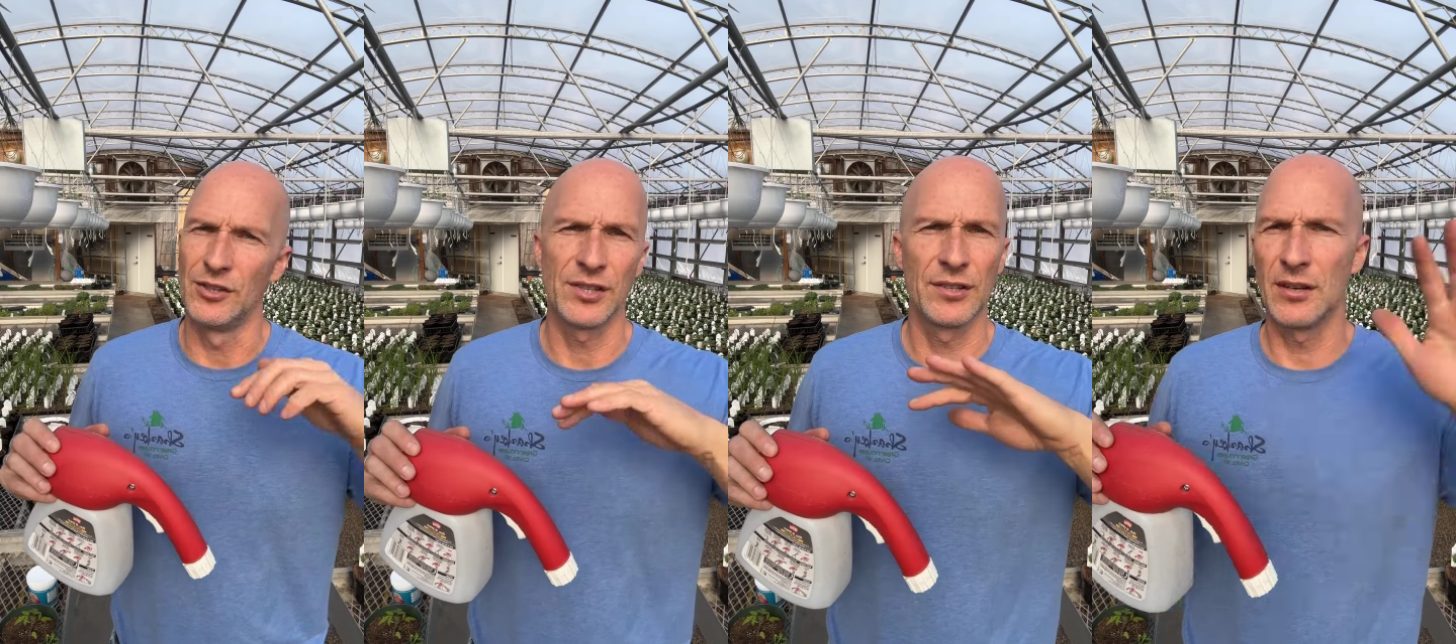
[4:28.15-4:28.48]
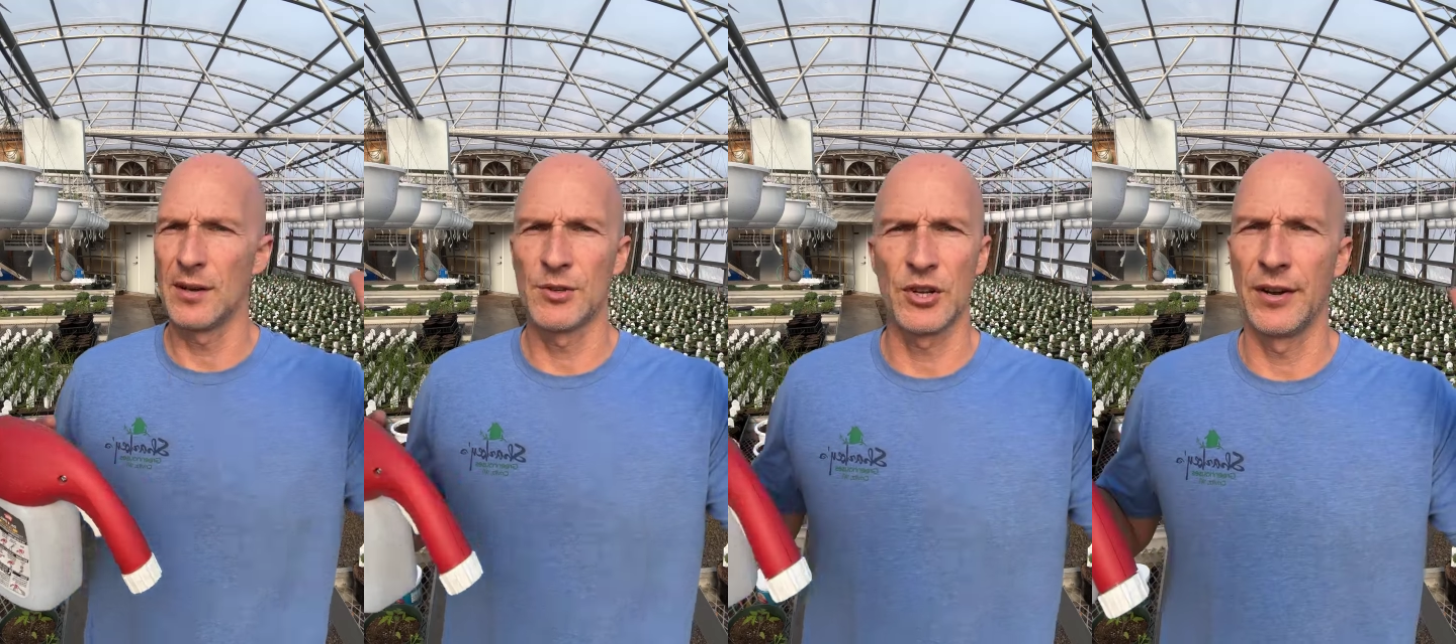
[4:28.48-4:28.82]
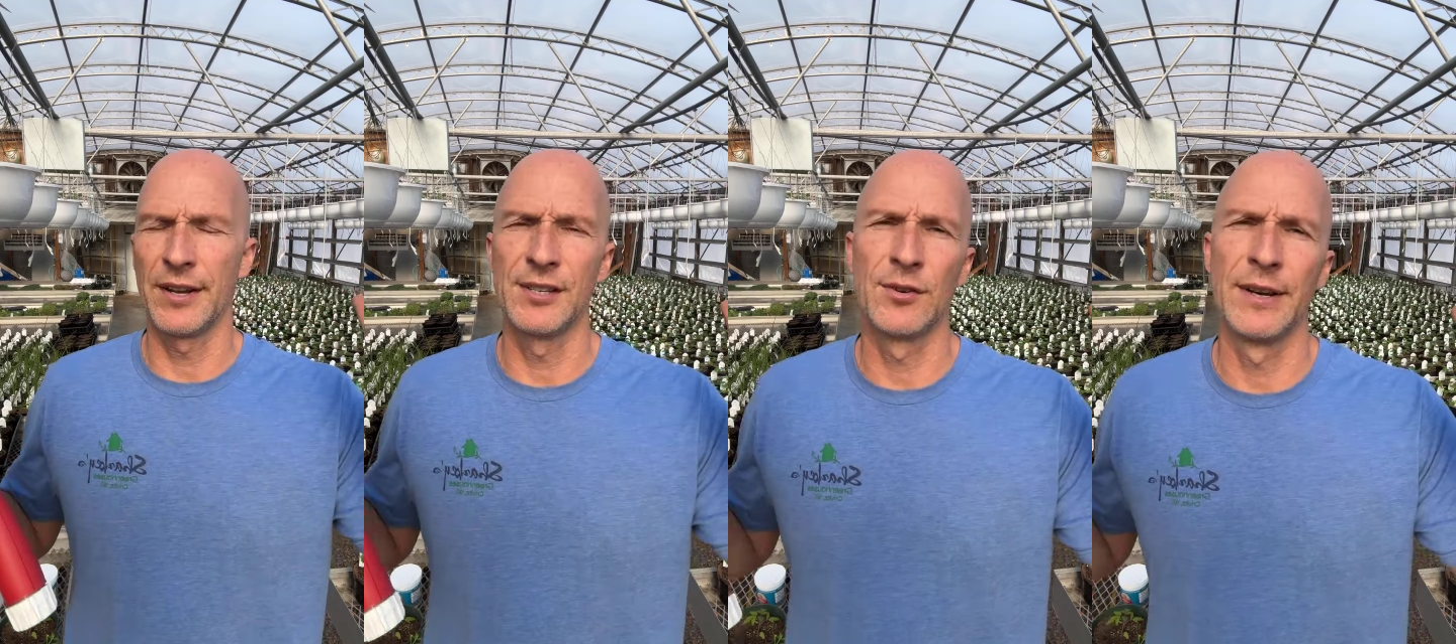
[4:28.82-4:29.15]
and just look up
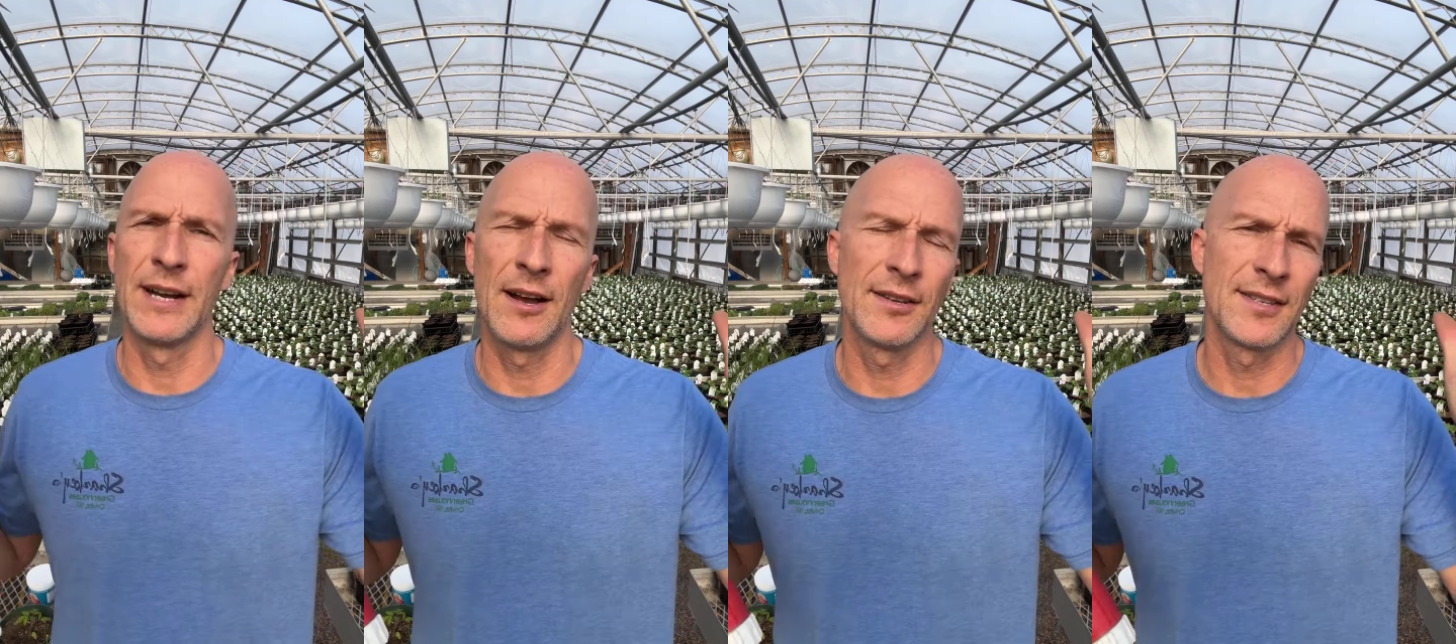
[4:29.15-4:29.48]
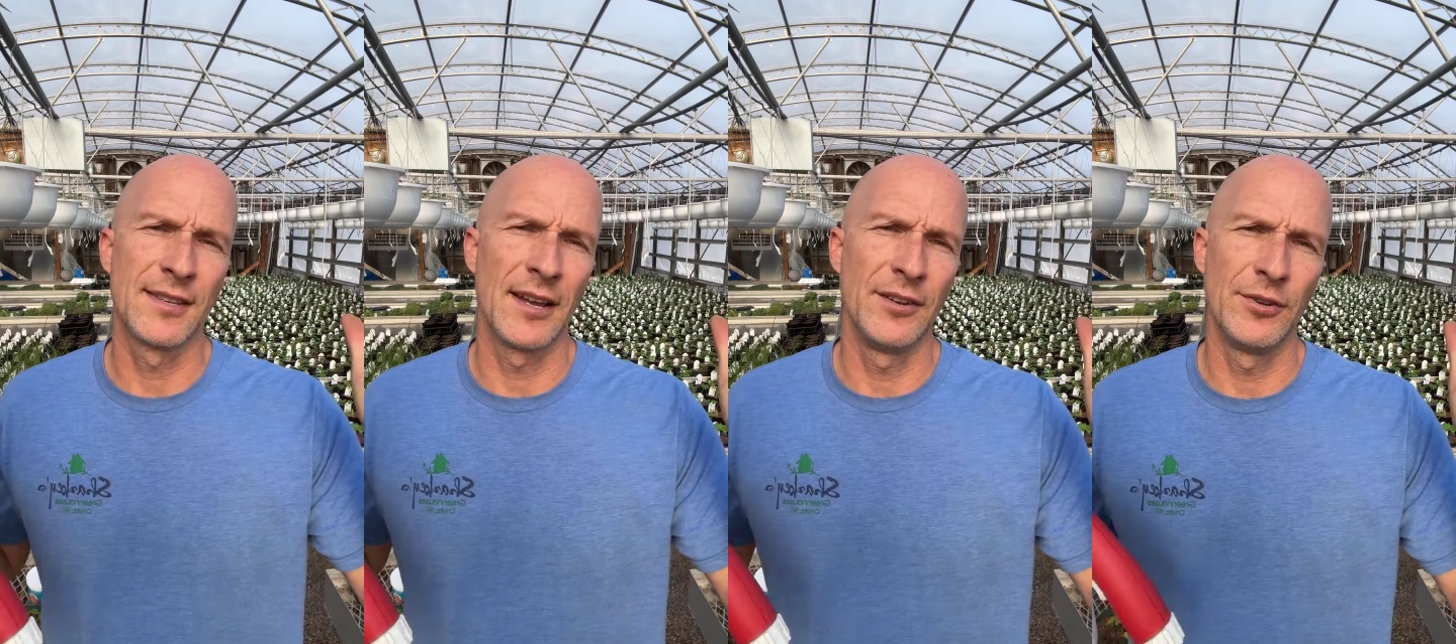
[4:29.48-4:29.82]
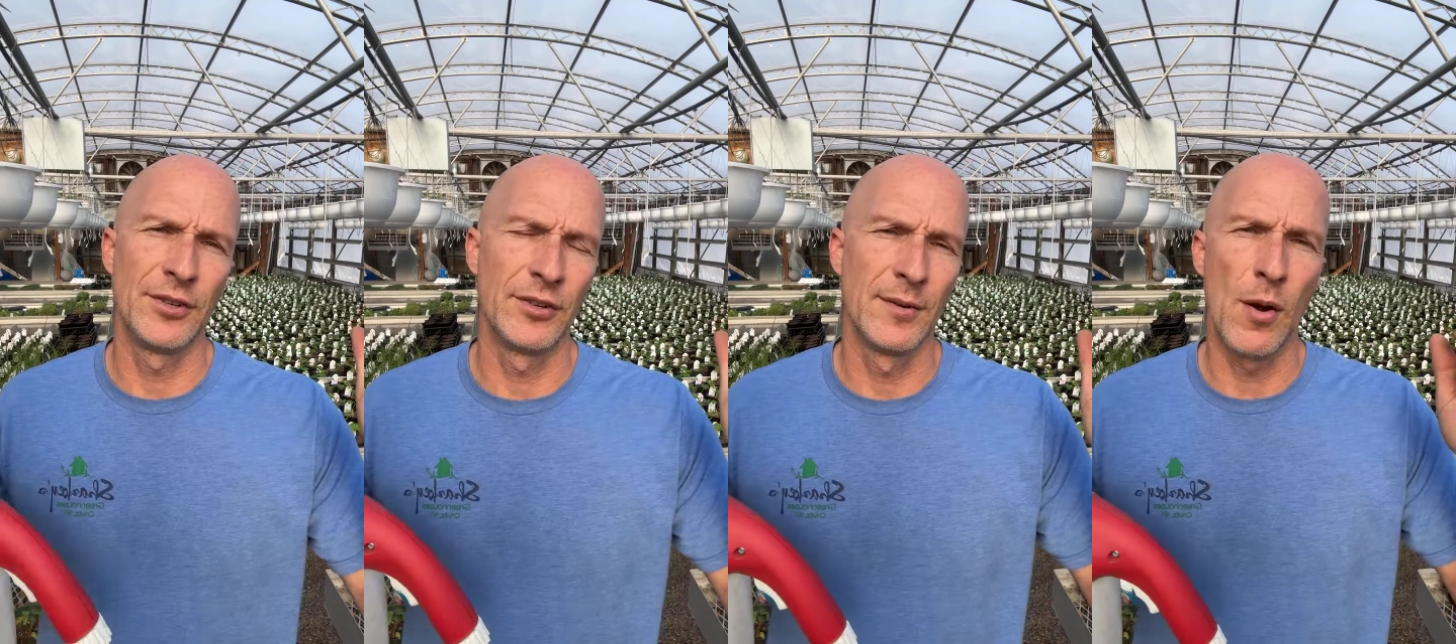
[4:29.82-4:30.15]
Sharkey's Greenhouses on
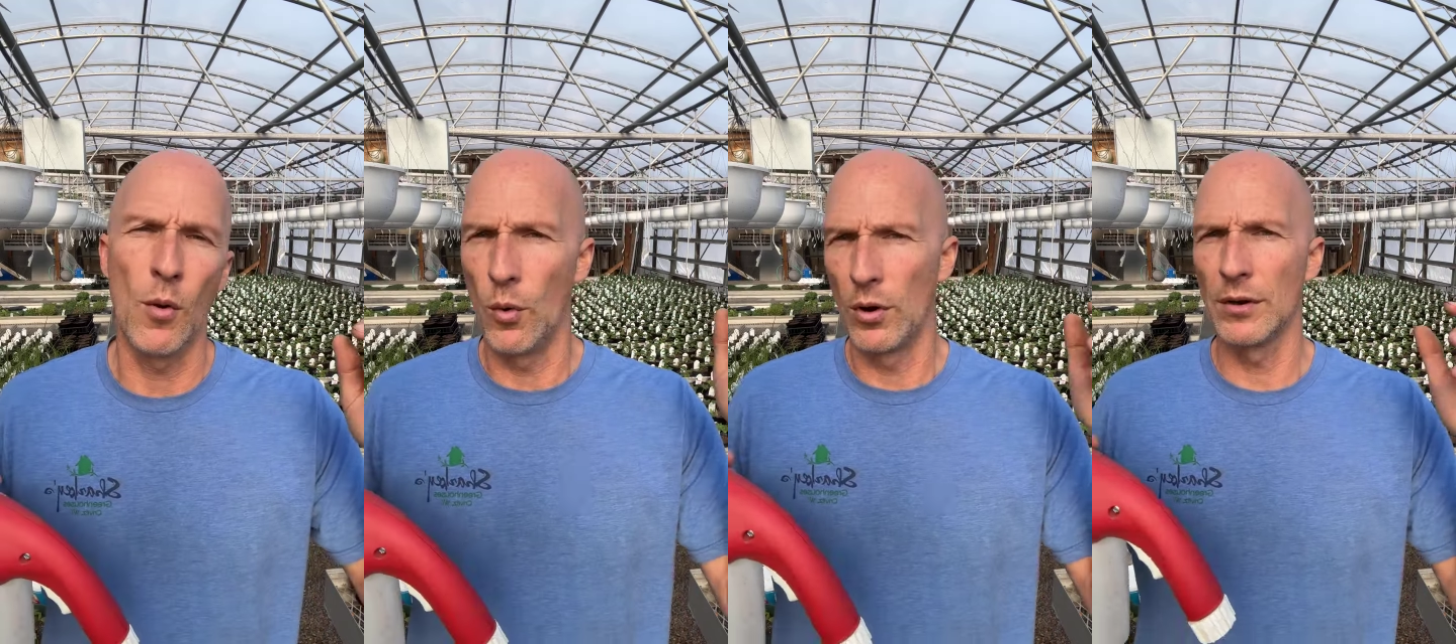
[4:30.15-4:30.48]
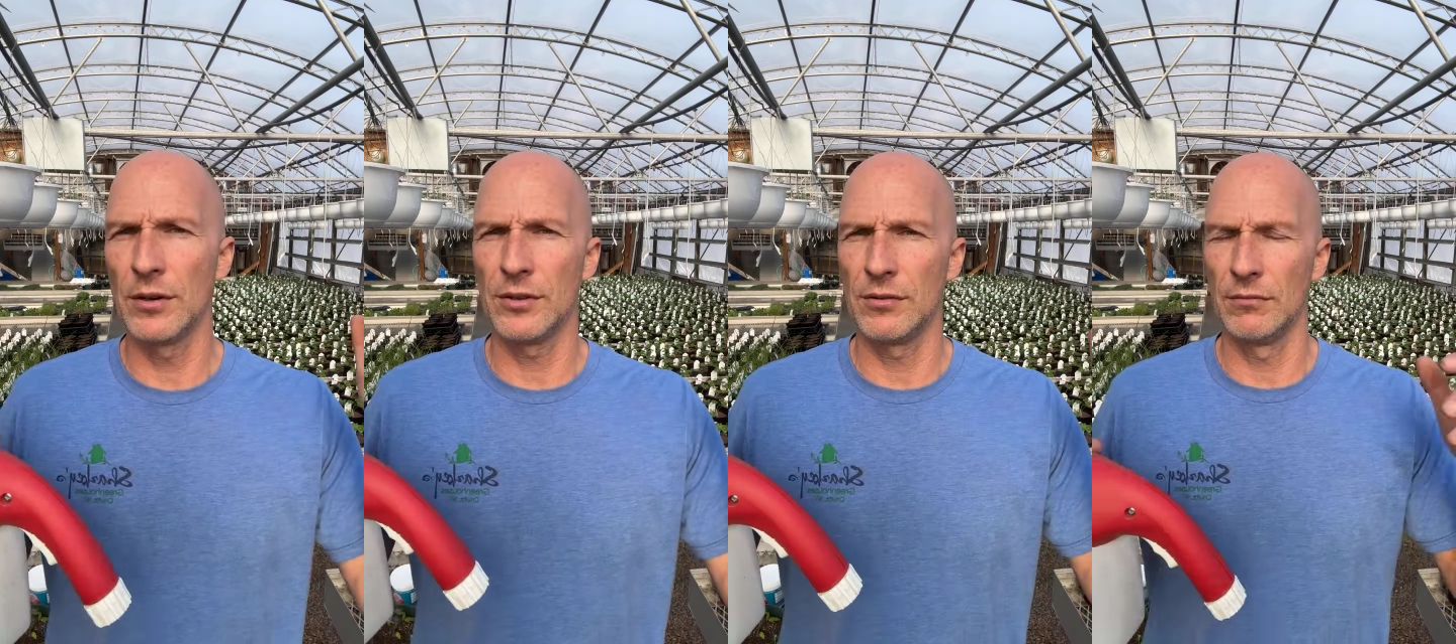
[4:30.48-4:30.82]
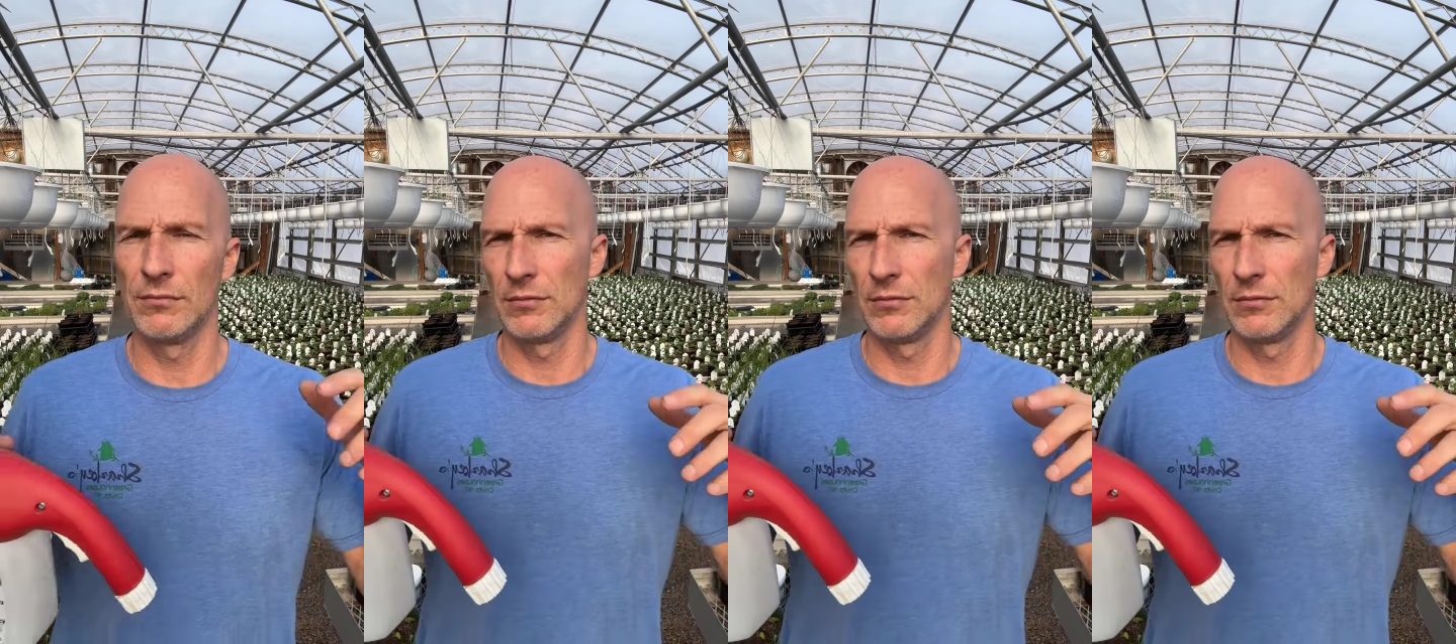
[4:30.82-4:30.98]
YouTube or